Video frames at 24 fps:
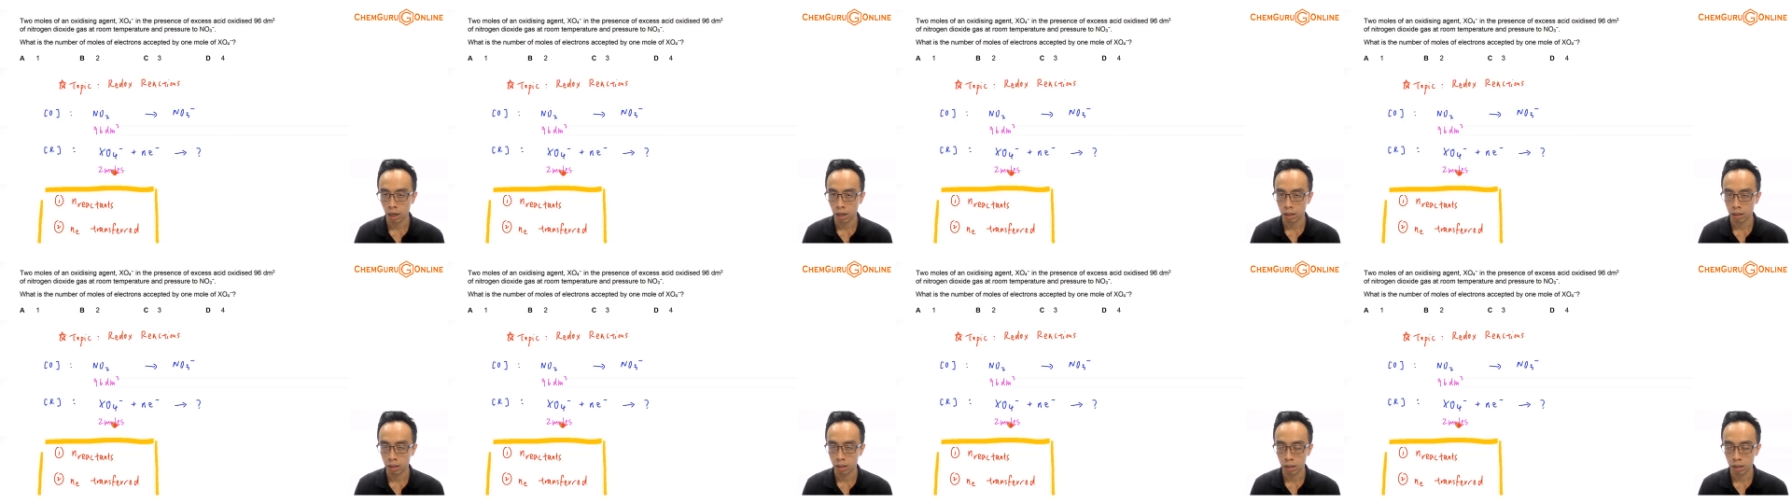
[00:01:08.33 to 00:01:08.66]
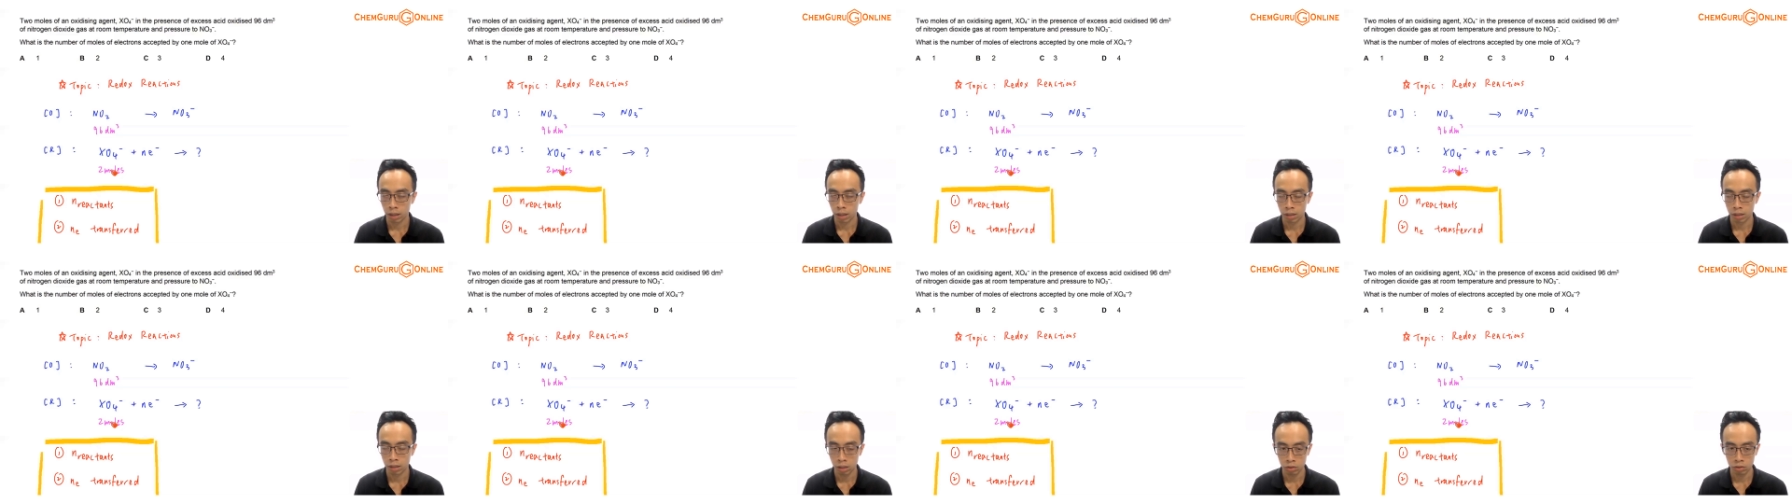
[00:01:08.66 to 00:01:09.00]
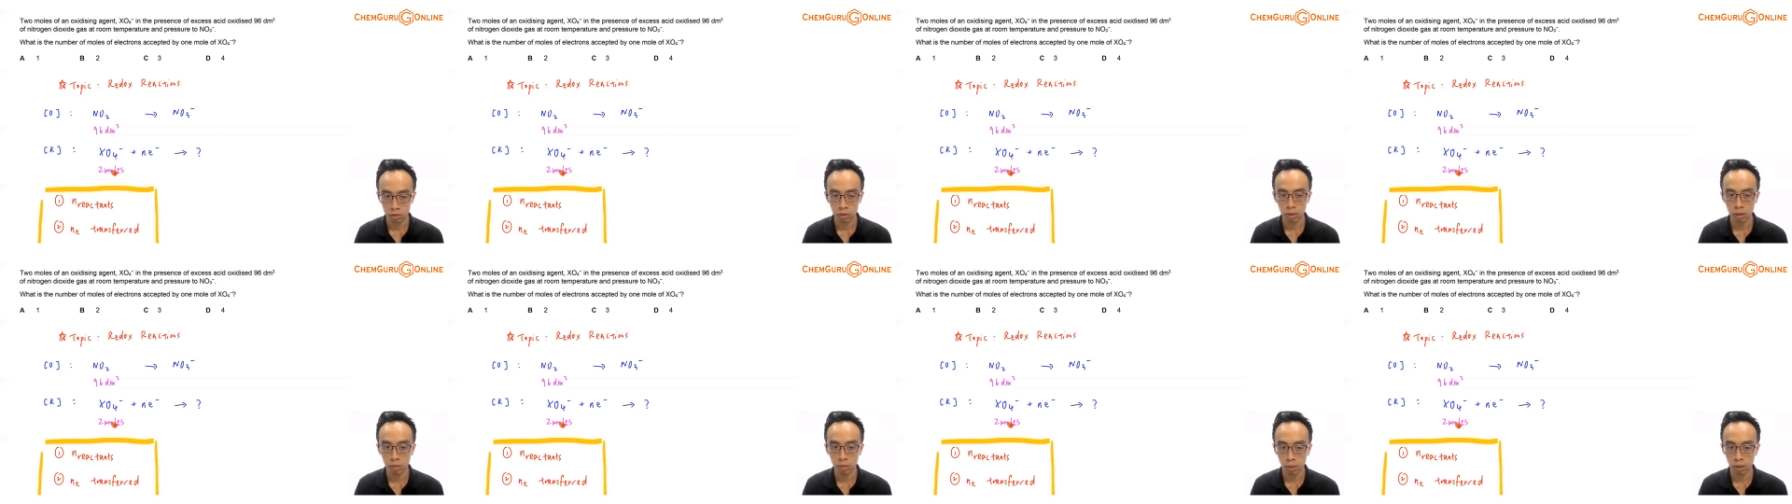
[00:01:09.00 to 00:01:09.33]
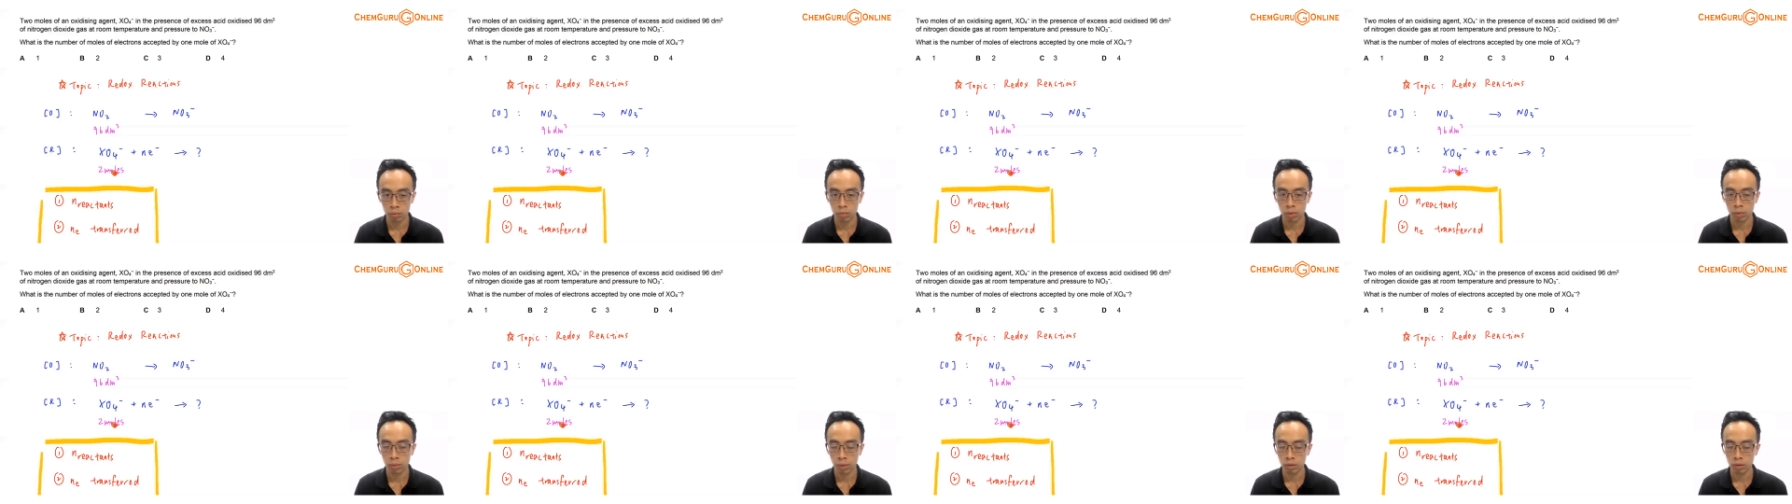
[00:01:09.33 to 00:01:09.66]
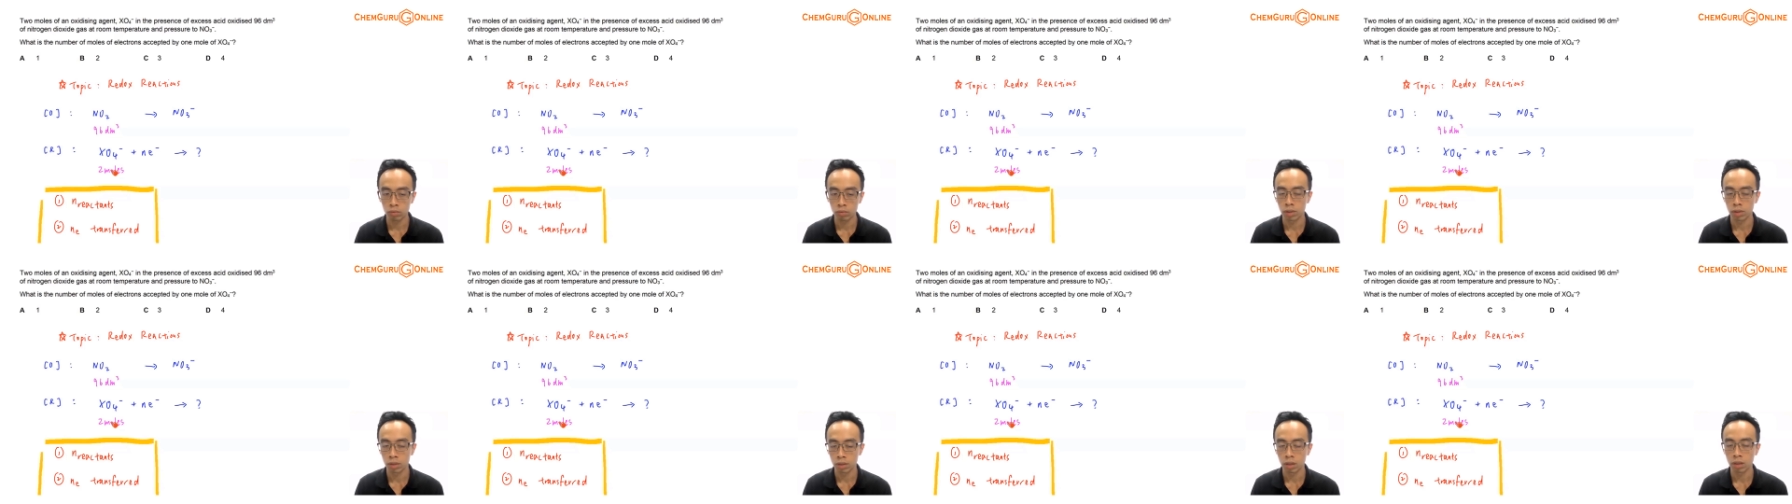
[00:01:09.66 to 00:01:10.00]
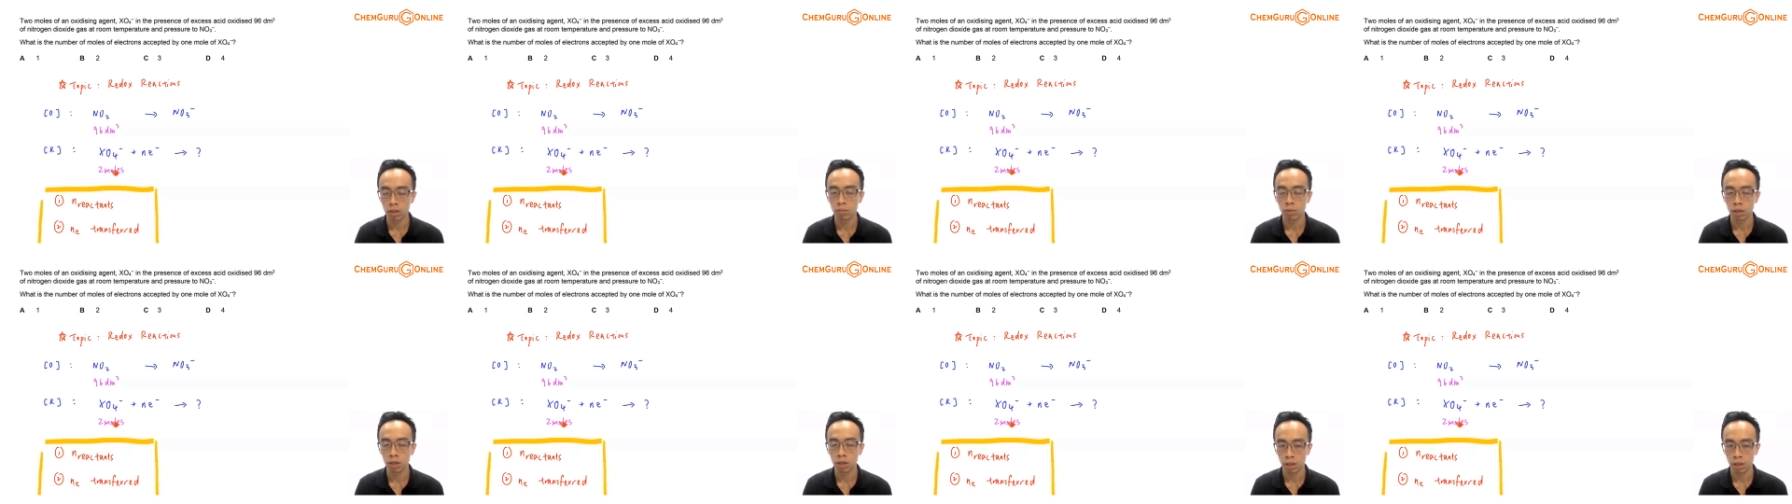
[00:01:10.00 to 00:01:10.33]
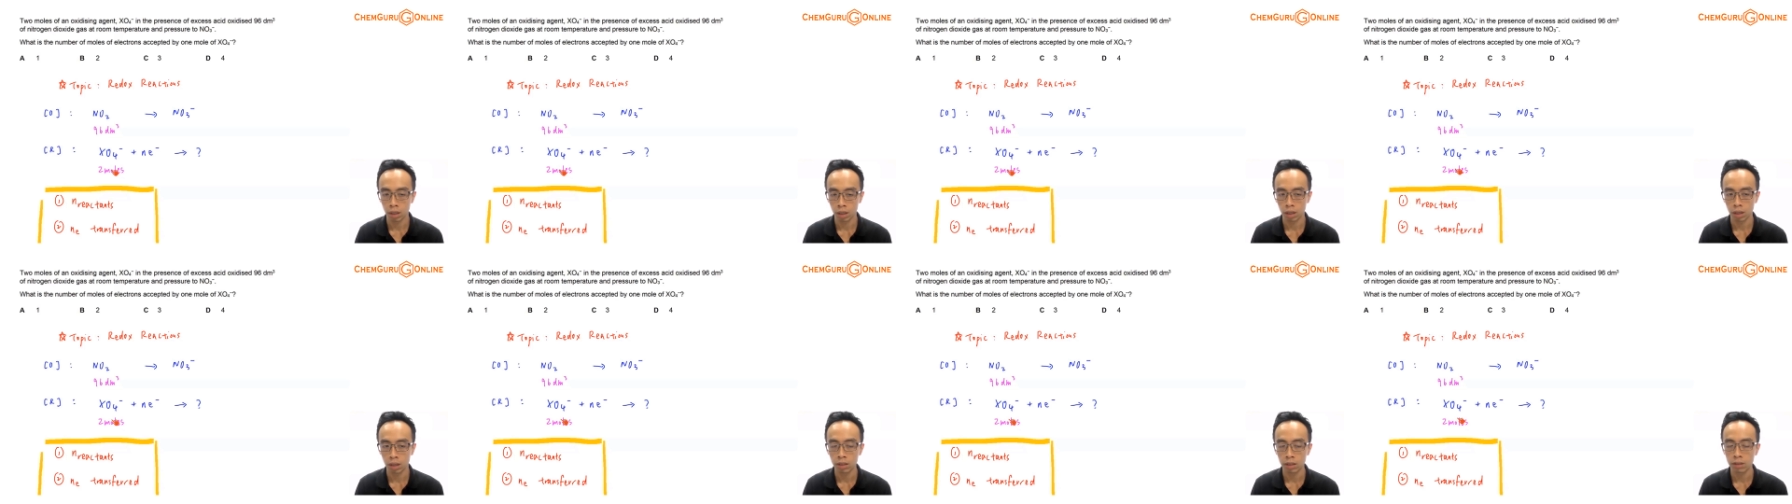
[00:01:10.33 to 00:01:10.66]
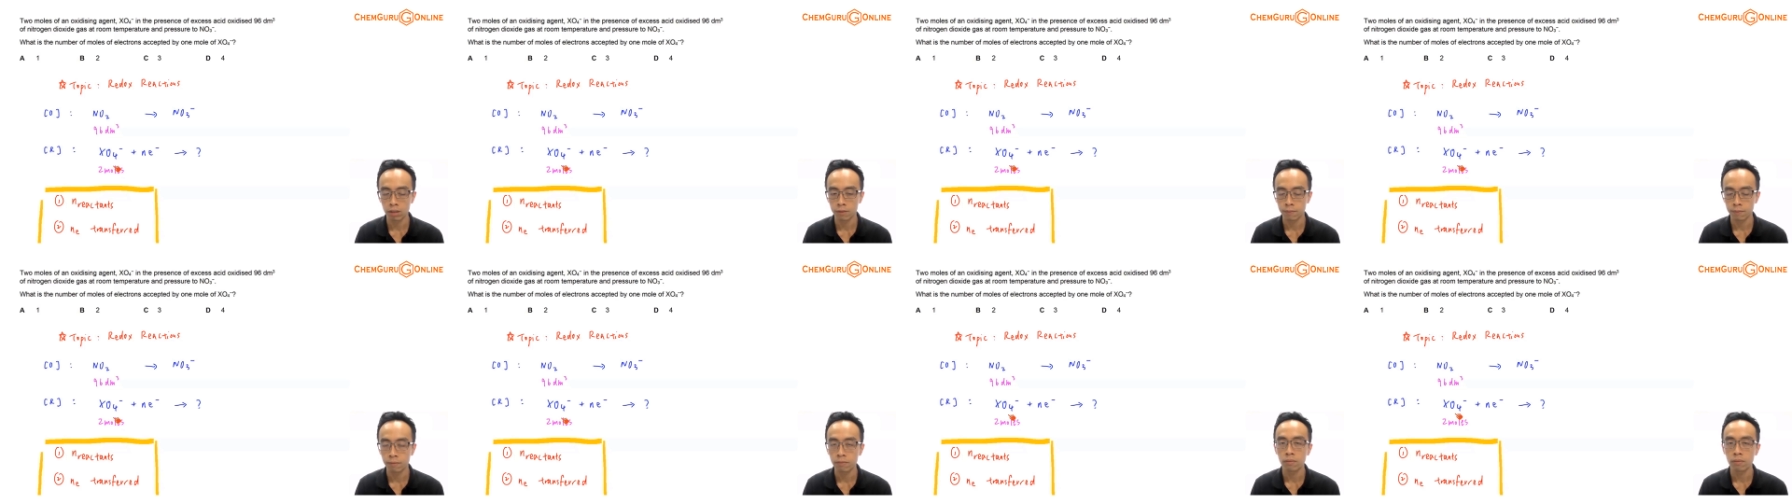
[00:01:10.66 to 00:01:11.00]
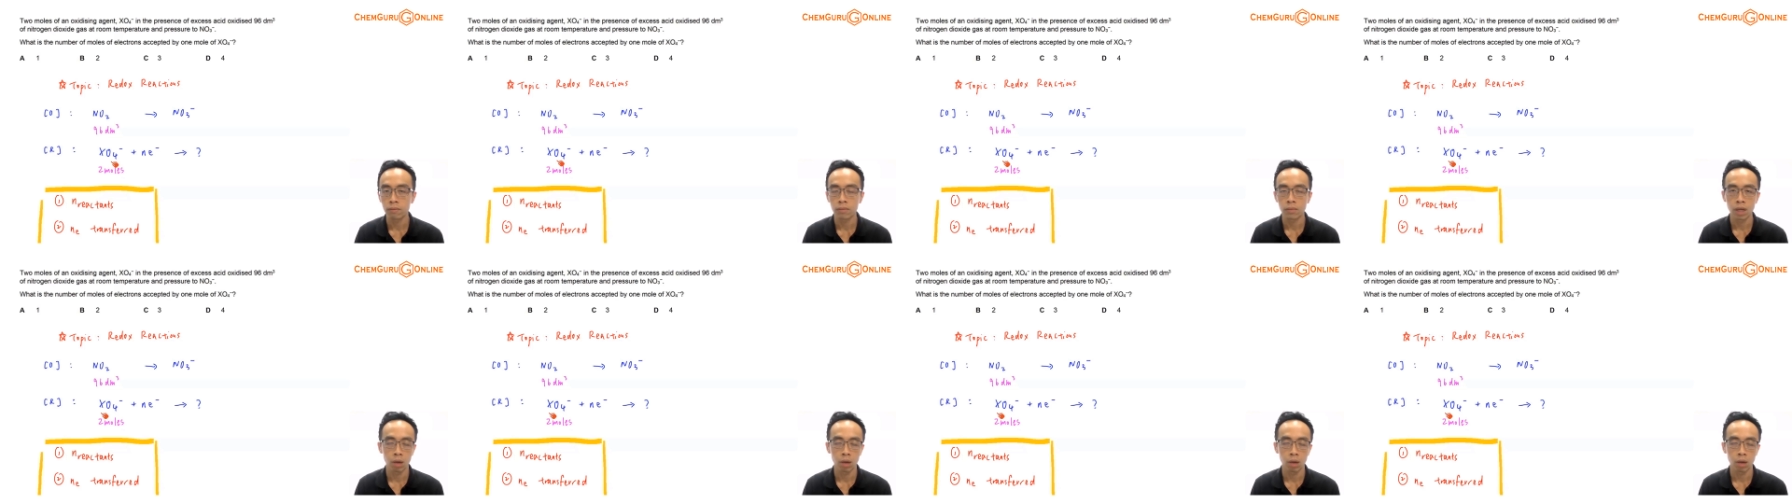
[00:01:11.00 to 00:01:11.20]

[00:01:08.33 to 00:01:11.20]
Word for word: and essentially what we want to determine is,